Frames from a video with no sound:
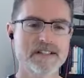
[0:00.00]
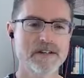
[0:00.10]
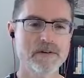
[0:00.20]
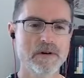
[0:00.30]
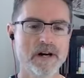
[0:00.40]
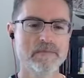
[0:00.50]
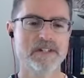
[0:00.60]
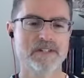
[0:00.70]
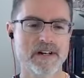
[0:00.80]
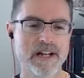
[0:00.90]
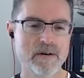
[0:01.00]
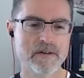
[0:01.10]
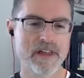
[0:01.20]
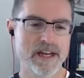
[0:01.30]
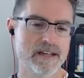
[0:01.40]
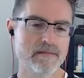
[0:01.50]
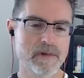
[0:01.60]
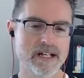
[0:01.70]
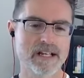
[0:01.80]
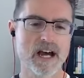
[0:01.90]
So you started out with like
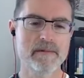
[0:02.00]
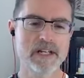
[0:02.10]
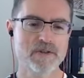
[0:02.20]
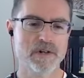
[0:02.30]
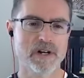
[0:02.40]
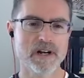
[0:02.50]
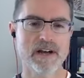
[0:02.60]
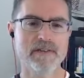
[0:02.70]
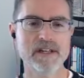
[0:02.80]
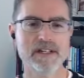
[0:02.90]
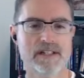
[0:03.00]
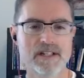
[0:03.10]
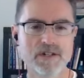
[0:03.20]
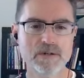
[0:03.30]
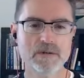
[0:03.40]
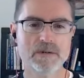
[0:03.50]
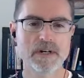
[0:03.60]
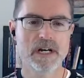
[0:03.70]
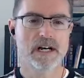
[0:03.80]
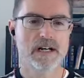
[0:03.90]
a timing trigger, and then did you...
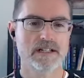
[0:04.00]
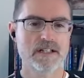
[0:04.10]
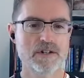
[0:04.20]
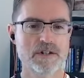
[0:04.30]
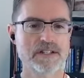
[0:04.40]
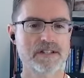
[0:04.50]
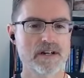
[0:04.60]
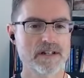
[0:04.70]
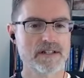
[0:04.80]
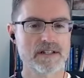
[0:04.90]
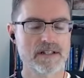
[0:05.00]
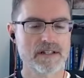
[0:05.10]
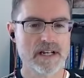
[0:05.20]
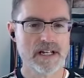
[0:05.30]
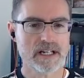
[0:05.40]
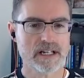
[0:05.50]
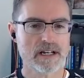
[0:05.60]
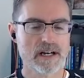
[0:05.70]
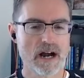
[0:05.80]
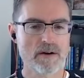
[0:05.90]
Did you just start
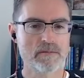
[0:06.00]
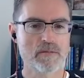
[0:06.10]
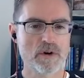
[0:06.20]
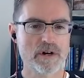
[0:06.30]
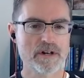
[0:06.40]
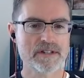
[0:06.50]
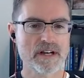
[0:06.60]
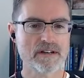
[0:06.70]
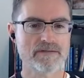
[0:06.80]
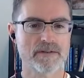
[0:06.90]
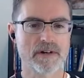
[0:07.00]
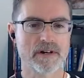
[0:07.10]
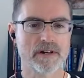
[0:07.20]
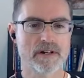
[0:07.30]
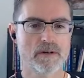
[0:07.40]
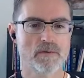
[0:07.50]
studying Chiron more yourself, or